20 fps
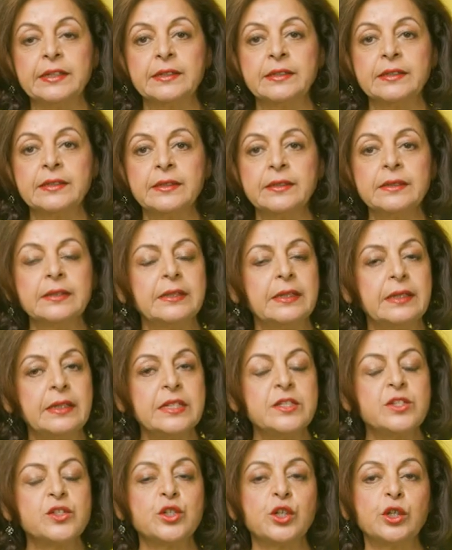Datta.
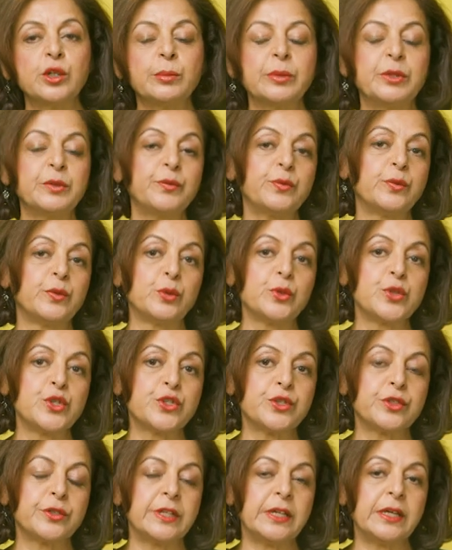Let's talk about
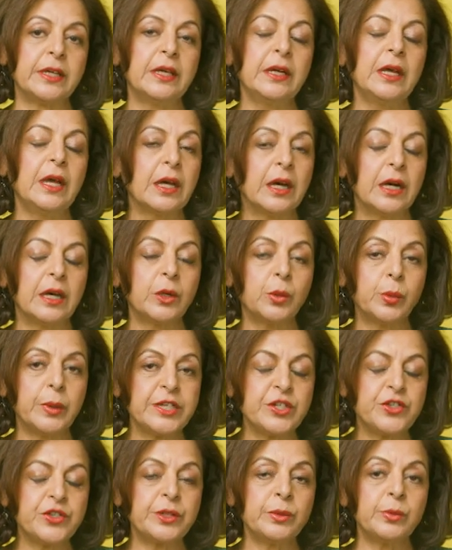fruits today. A
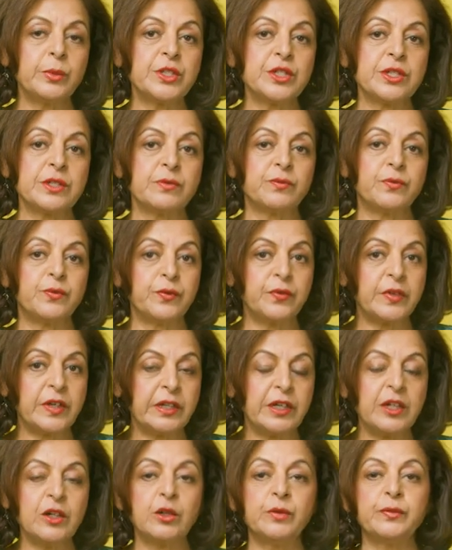question which is
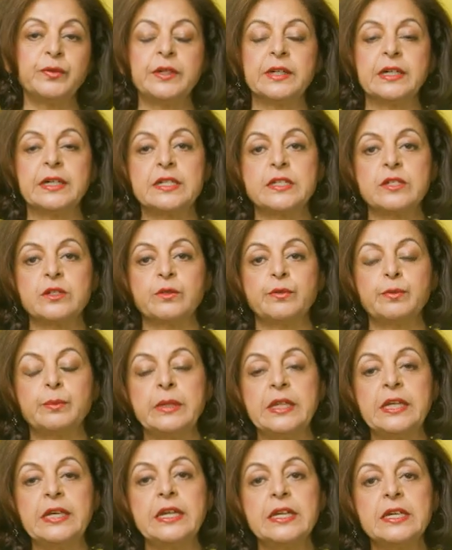very often asked of
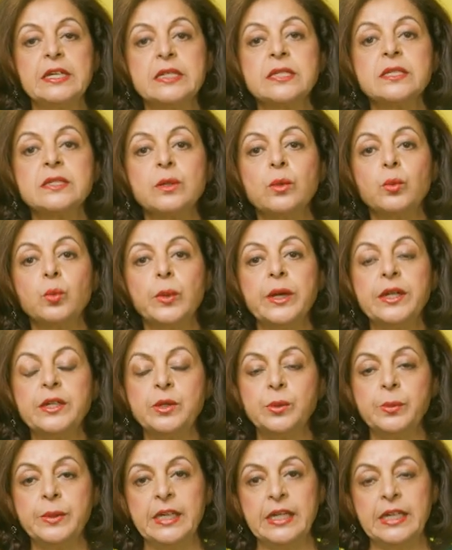me is when
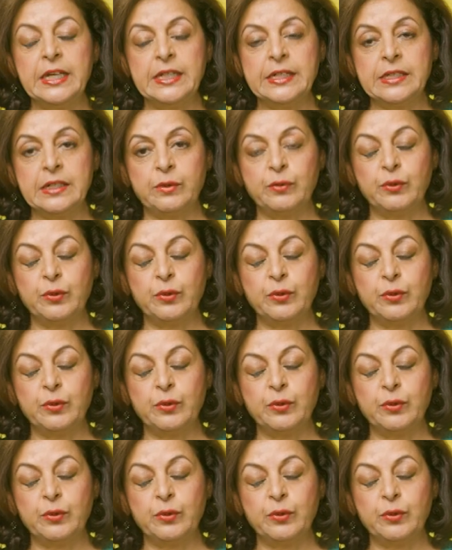do we eat our